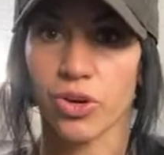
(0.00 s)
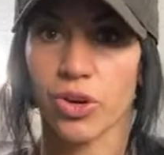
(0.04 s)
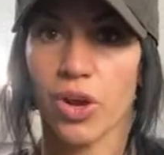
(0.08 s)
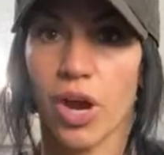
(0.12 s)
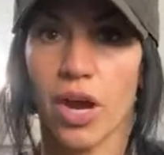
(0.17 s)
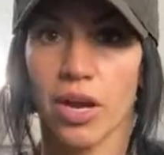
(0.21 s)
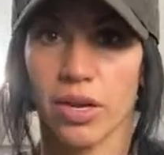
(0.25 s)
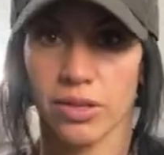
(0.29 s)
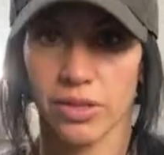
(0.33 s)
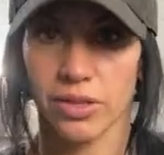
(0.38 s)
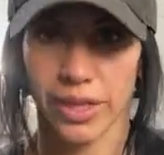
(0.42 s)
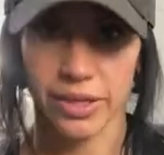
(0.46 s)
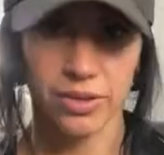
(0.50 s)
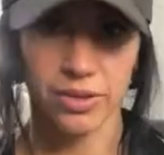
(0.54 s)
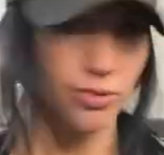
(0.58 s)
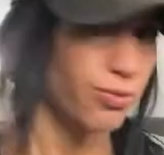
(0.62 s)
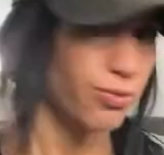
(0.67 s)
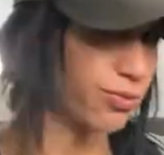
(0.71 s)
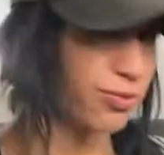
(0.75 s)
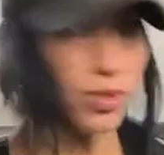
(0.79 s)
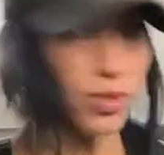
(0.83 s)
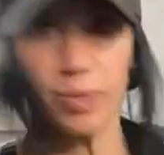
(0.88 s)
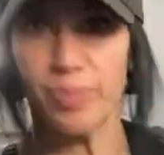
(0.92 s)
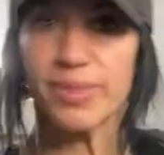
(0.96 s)
dog like
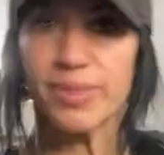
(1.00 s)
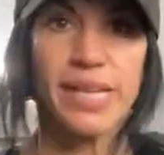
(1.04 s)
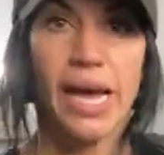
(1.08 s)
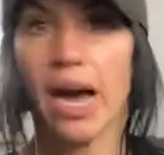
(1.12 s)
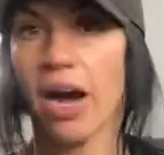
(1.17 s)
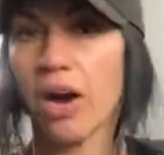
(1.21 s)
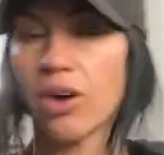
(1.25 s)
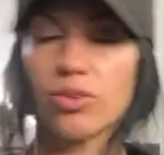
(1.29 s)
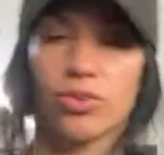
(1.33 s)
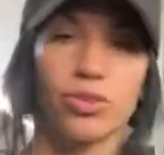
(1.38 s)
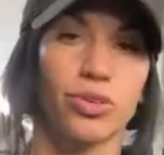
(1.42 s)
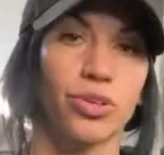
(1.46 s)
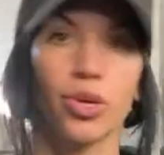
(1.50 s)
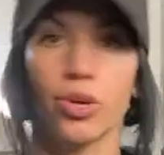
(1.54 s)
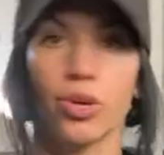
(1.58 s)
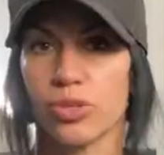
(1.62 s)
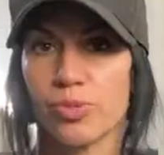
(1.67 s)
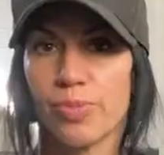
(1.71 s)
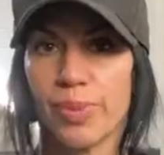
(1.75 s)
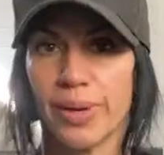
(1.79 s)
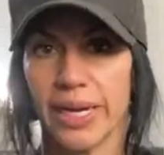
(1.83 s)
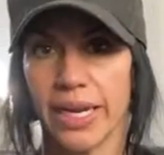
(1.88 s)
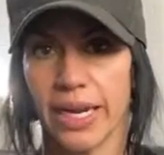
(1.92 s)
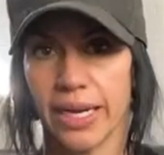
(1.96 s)
flips out and goes
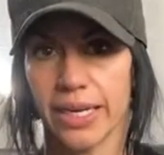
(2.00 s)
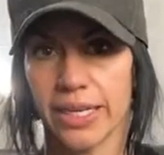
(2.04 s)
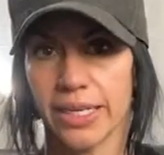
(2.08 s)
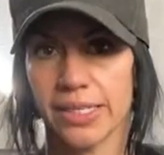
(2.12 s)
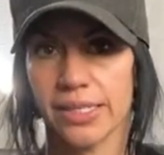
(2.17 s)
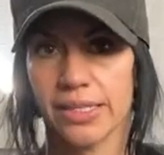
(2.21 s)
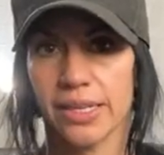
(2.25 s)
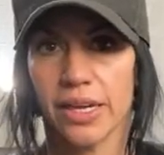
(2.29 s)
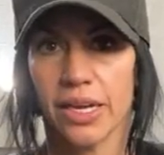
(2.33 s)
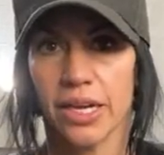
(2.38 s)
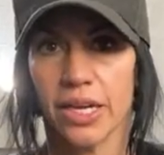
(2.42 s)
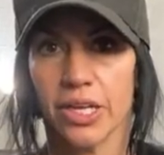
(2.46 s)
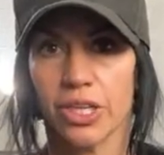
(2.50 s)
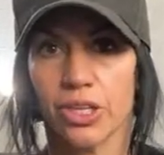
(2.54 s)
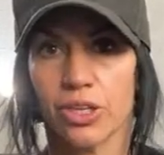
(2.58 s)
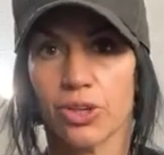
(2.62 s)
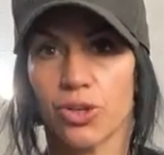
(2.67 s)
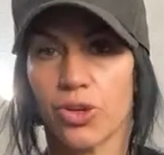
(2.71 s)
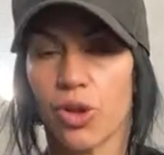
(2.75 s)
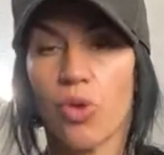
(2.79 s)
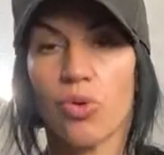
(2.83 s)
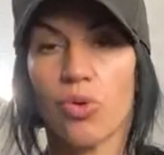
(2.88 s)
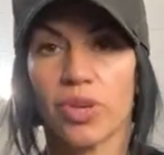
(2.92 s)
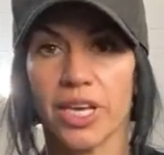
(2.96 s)
bananas,
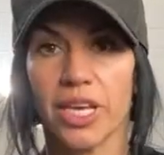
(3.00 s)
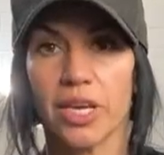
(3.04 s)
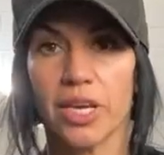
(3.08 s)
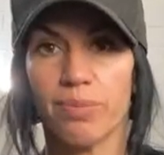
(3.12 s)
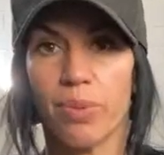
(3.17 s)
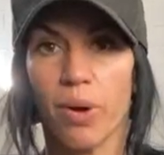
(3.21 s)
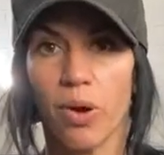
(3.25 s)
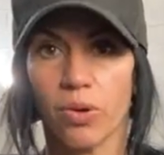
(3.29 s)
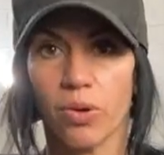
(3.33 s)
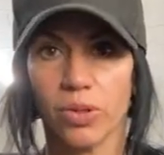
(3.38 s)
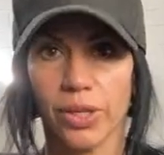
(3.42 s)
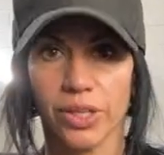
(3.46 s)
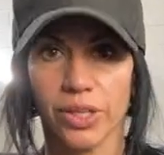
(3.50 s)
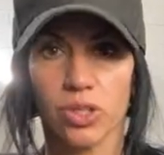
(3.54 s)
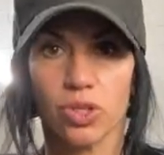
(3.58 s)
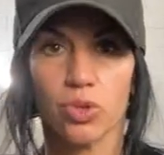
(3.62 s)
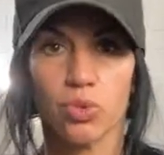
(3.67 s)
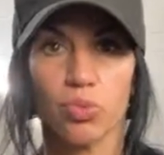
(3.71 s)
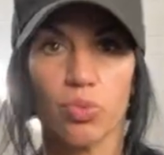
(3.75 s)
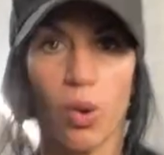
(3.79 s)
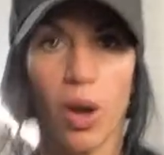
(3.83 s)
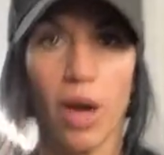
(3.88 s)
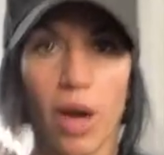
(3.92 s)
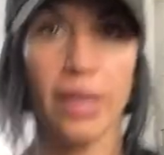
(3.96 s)
don't keep pulling. You
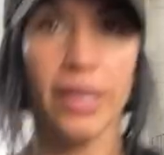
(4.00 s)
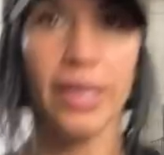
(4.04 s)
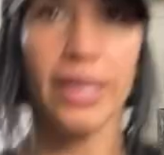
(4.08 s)
walk